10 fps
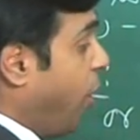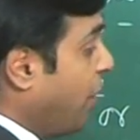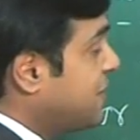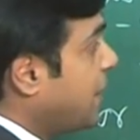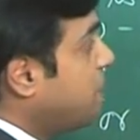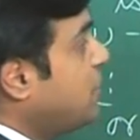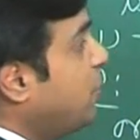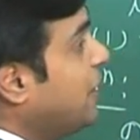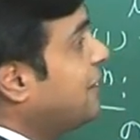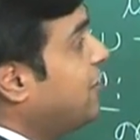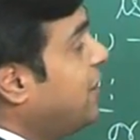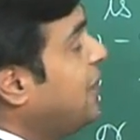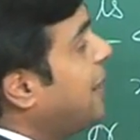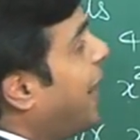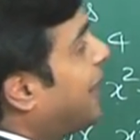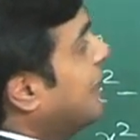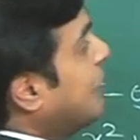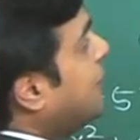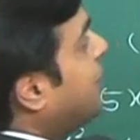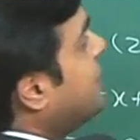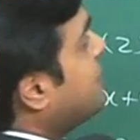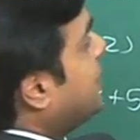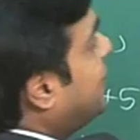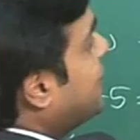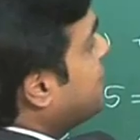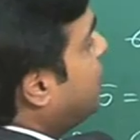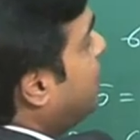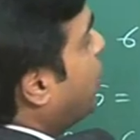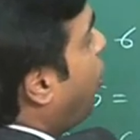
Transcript: On substituting 3, I can clearly see this will be